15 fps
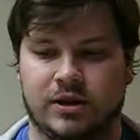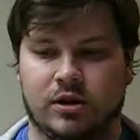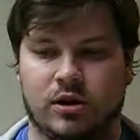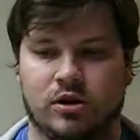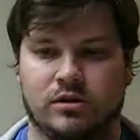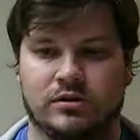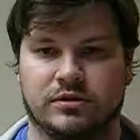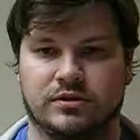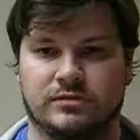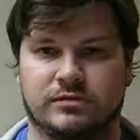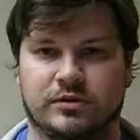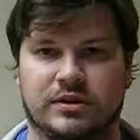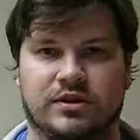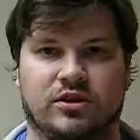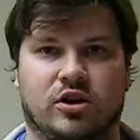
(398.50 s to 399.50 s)
There are
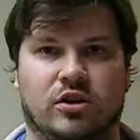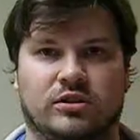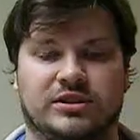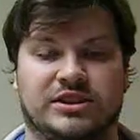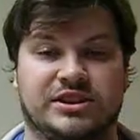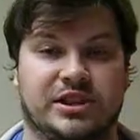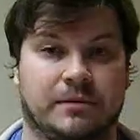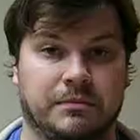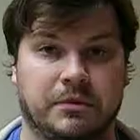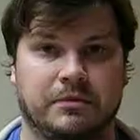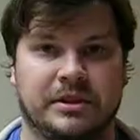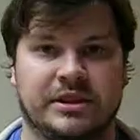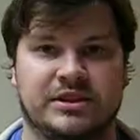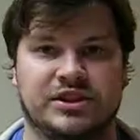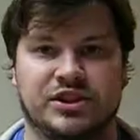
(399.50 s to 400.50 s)
what are called
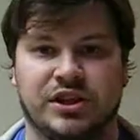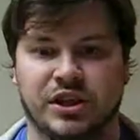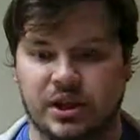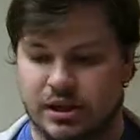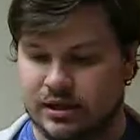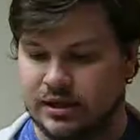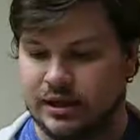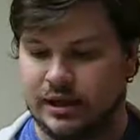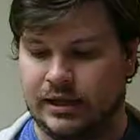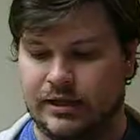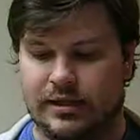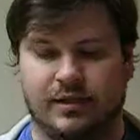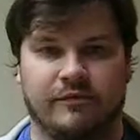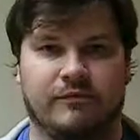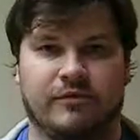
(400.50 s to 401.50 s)
supplements.
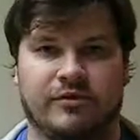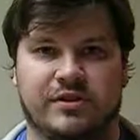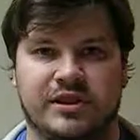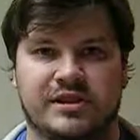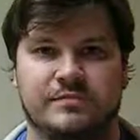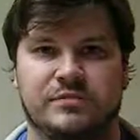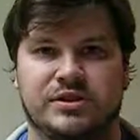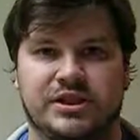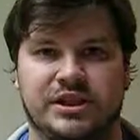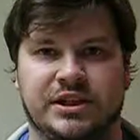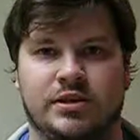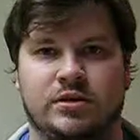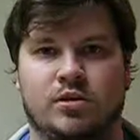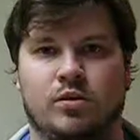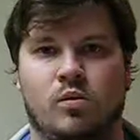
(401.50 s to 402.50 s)
For this
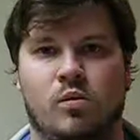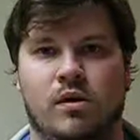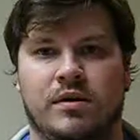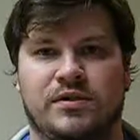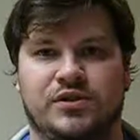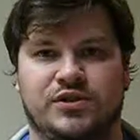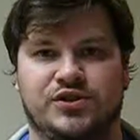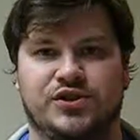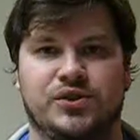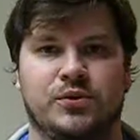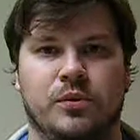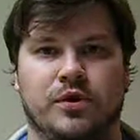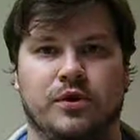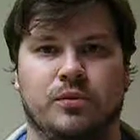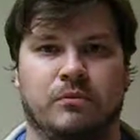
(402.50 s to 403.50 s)
particular one, there's
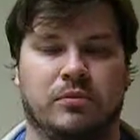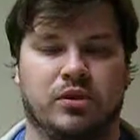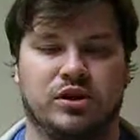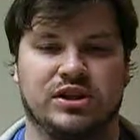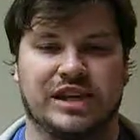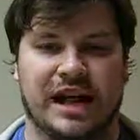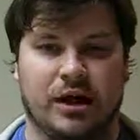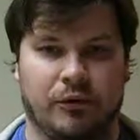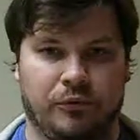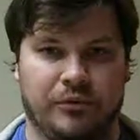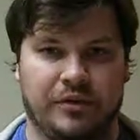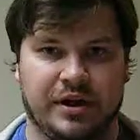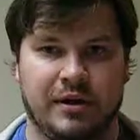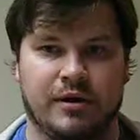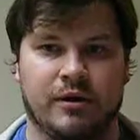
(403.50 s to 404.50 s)
2 other books out
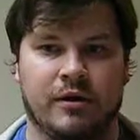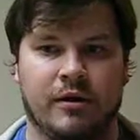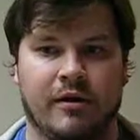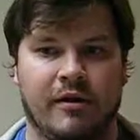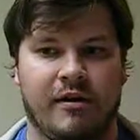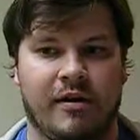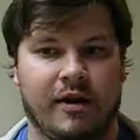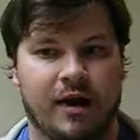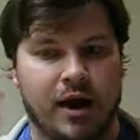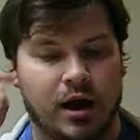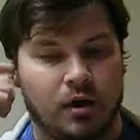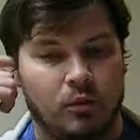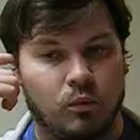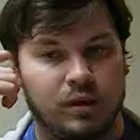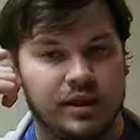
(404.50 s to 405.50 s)
there
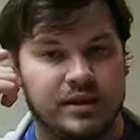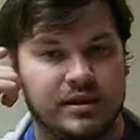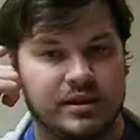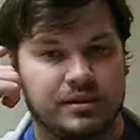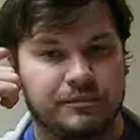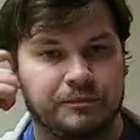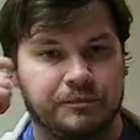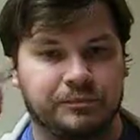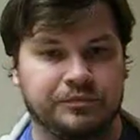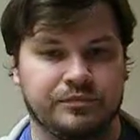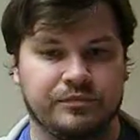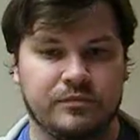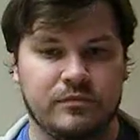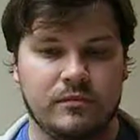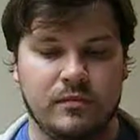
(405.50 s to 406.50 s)
with
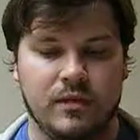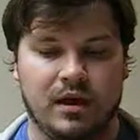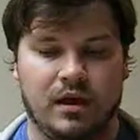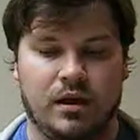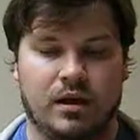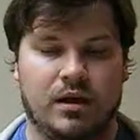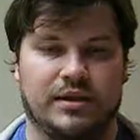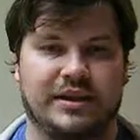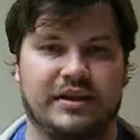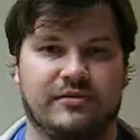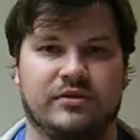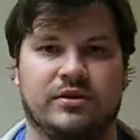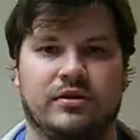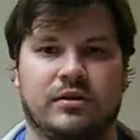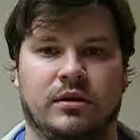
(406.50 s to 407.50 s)

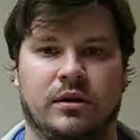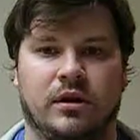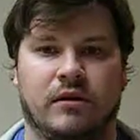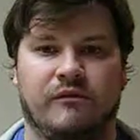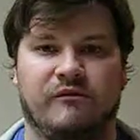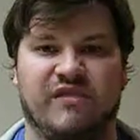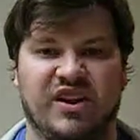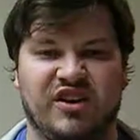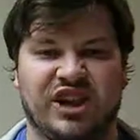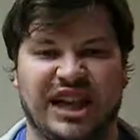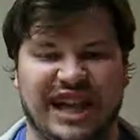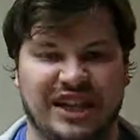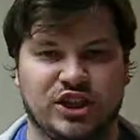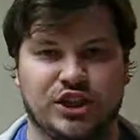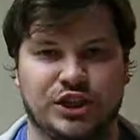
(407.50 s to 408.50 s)
different
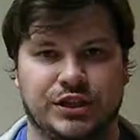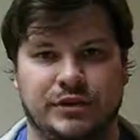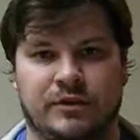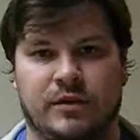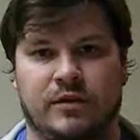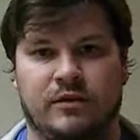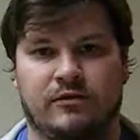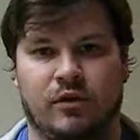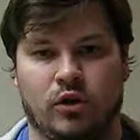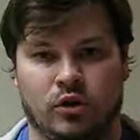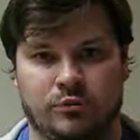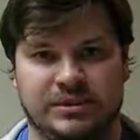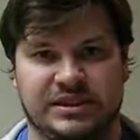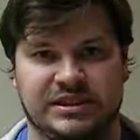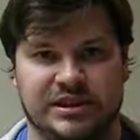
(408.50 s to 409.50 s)
variation of
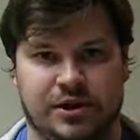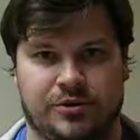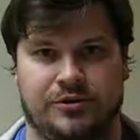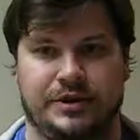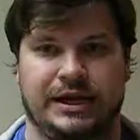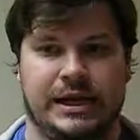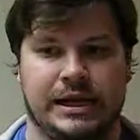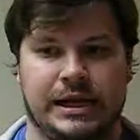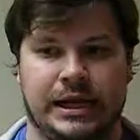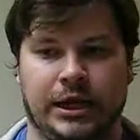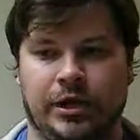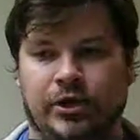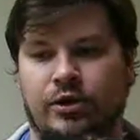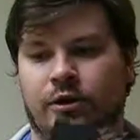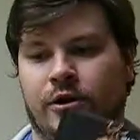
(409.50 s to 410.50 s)
armies that are in
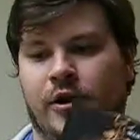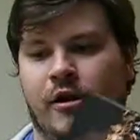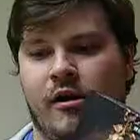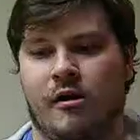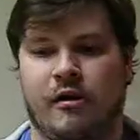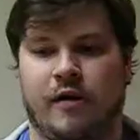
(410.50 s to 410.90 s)
here.